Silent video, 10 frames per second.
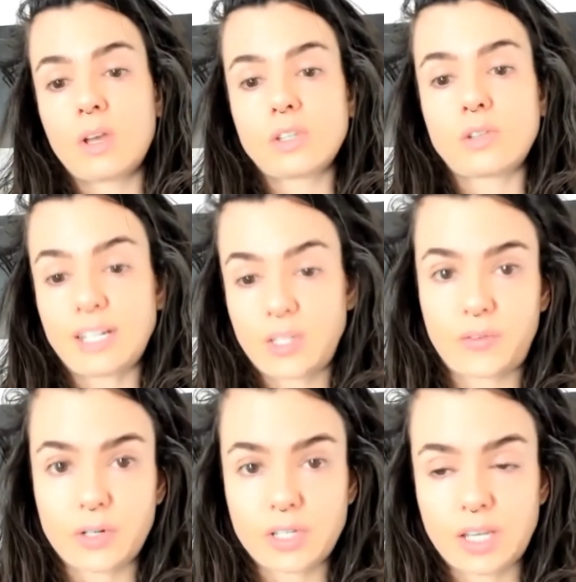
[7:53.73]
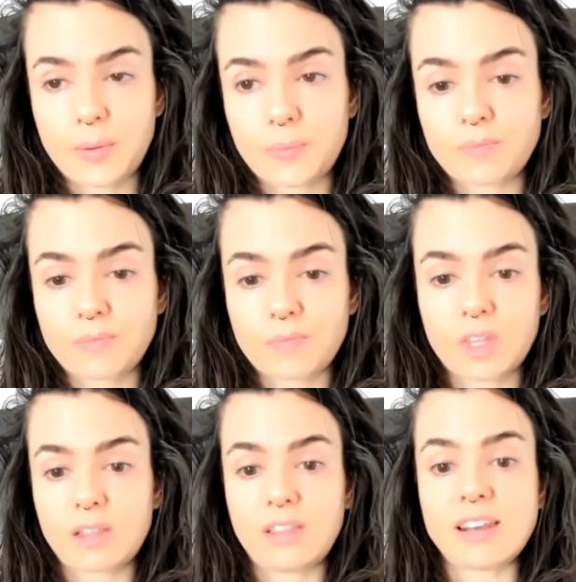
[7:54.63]
So that's the first thing.
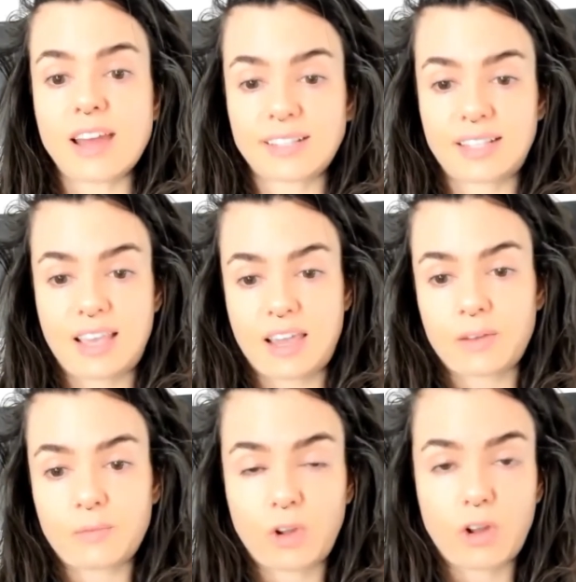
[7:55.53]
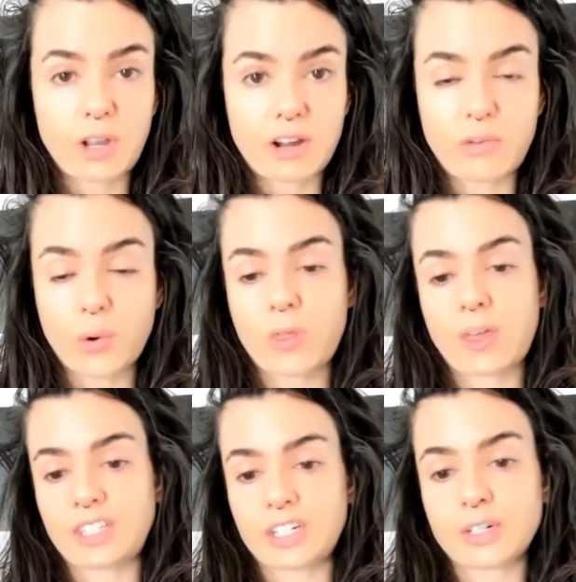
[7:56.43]
The next thing, we only got 4
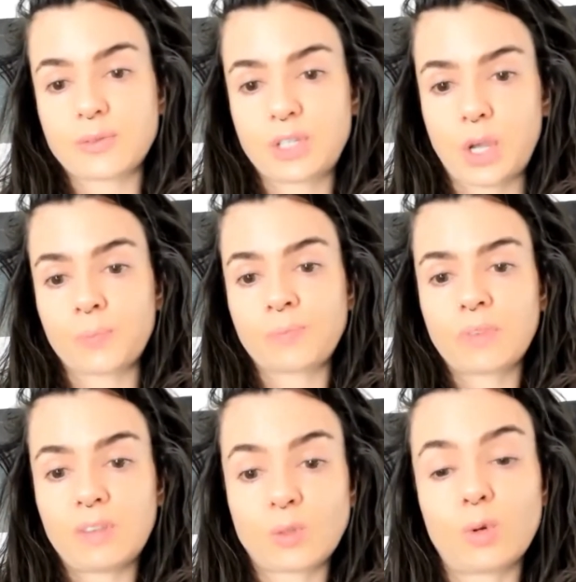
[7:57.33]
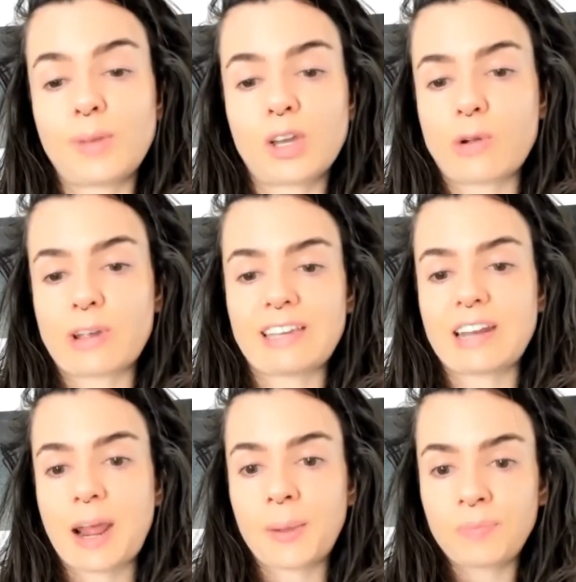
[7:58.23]
things here, so this will be a quickie
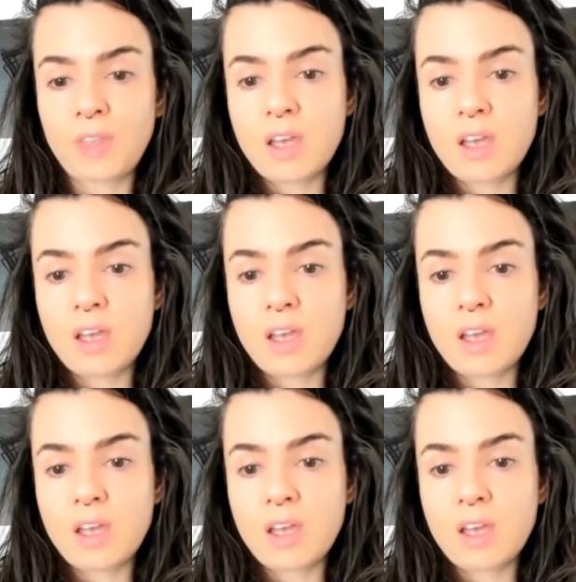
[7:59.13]
today.